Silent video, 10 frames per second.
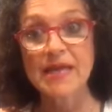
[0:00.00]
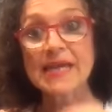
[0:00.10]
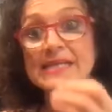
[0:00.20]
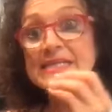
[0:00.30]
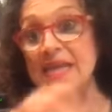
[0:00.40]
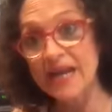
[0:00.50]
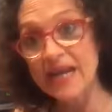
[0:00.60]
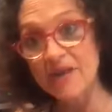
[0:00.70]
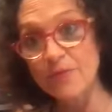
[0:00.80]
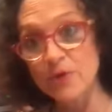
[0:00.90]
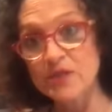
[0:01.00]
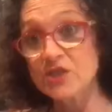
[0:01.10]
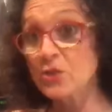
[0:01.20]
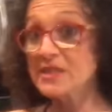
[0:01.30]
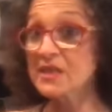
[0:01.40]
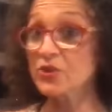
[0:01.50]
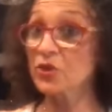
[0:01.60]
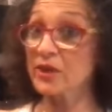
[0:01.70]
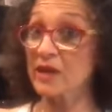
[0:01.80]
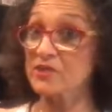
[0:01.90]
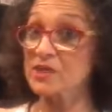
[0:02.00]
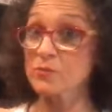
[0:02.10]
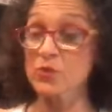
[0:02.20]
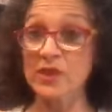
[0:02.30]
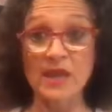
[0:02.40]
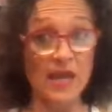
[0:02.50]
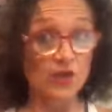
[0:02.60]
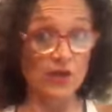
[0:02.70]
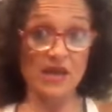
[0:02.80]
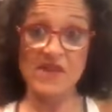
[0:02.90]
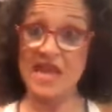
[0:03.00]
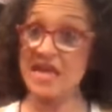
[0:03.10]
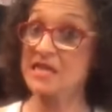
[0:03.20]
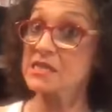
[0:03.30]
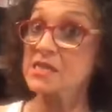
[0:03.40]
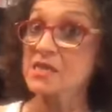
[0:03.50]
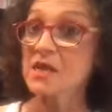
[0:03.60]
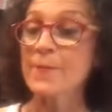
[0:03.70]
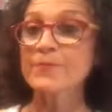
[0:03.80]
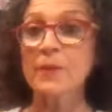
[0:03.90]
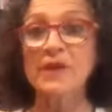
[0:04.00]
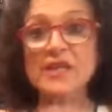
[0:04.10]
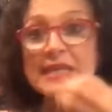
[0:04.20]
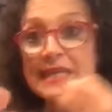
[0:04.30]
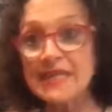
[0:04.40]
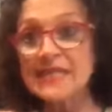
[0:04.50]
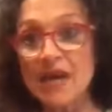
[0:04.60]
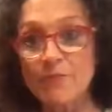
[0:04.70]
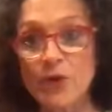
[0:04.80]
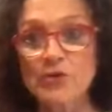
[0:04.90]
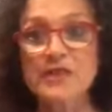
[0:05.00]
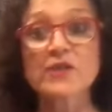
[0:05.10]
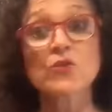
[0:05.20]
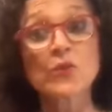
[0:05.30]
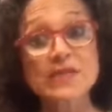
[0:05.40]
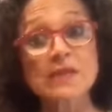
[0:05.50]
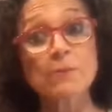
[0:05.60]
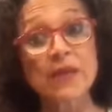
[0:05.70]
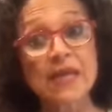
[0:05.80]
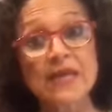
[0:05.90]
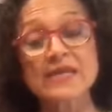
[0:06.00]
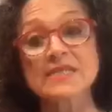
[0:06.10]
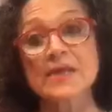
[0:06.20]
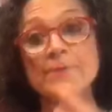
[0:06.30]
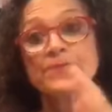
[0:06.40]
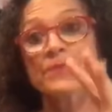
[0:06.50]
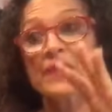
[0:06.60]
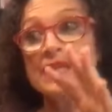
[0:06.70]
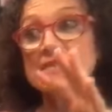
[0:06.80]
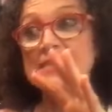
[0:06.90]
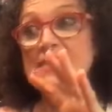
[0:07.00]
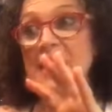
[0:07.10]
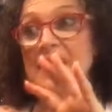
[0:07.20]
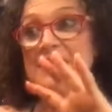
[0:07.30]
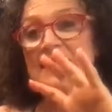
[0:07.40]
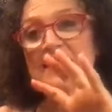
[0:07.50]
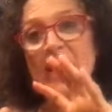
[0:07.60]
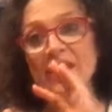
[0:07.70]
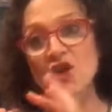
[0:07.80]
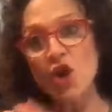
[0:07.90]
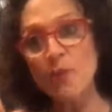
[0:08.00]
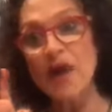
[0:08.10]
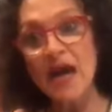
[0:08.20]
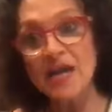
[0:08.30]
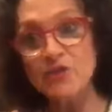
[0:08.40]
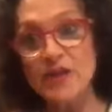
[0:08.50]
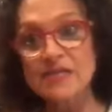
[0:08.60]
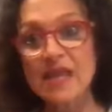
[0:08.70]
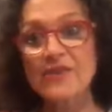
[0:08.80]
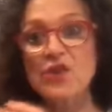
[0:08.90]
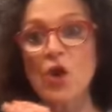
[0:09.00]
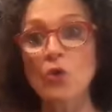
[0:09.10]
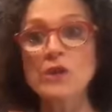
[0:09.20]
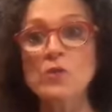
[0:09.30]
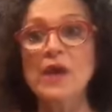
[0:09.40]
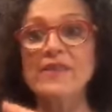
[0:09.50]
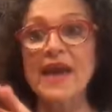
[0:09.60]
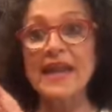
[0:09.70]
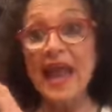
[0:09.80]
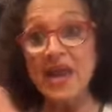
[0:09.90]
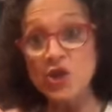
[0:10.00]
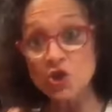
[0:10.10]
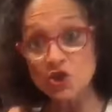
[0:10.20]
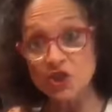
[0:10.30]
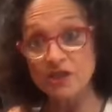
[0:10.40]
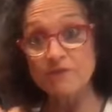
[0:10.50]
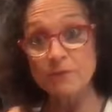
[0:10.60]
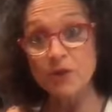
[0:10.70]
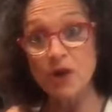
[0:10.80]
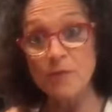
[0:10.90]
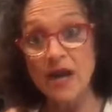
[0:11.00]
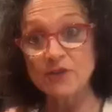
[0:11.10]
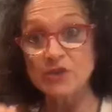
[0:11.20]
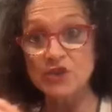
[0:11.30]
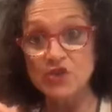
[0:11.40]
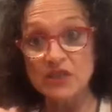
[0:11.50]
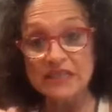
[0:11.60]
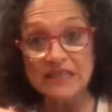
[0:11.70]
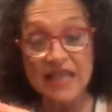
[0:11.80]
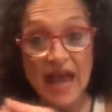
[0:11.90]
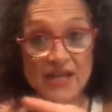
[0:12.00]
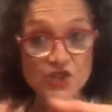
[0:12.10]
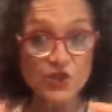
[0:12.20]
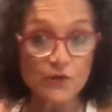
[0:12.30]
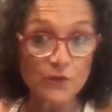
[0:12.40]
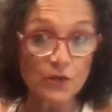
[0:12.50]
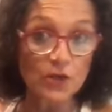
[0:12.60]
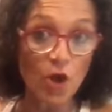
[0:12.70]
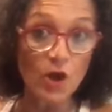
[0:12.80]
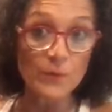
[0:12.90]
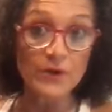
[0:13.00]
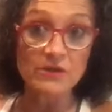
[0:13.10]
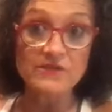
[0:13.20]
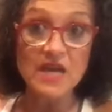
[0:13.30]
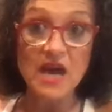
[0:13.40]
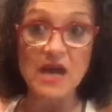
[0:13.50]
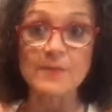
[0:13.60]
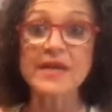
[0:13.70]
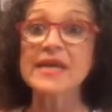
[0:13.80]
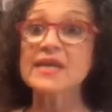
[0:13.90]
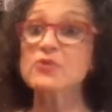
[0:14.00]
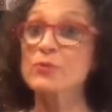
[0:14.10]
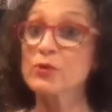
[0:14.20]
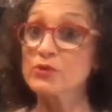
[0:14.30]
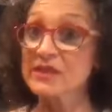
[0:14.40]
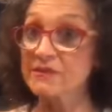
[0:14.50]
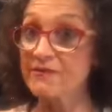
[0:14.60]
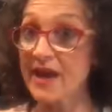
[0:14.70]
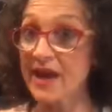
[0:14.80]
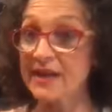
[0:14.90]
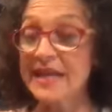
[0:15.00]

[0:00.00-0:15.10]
It's got to have protein. So it's either you're going to have a smoothie and you're going to have eggs, but you need to have protein. And the reason being is it's a lot of carbohydrates. And the only way that energy from the carbohydrates is going to last you for a long period of time is with protein and fat.